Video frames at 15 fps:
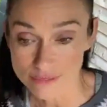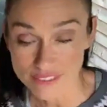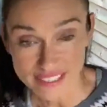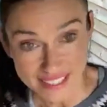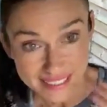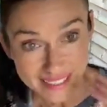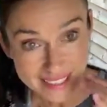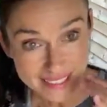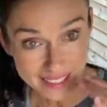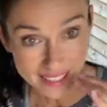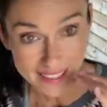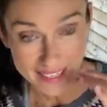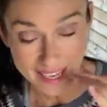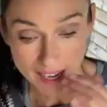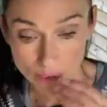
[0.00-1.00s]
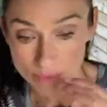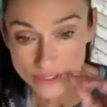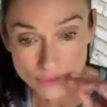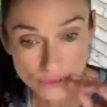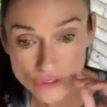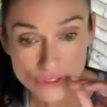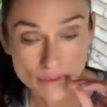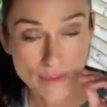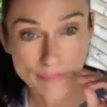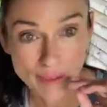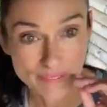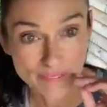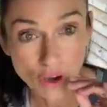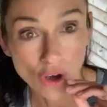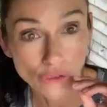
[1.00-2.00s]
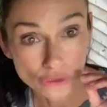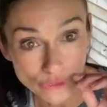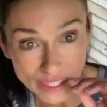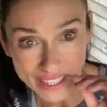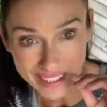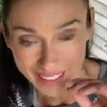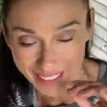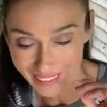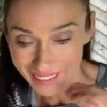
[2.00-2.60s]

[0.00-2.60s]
so if you did need to get it out, you could just maybe have a hot drink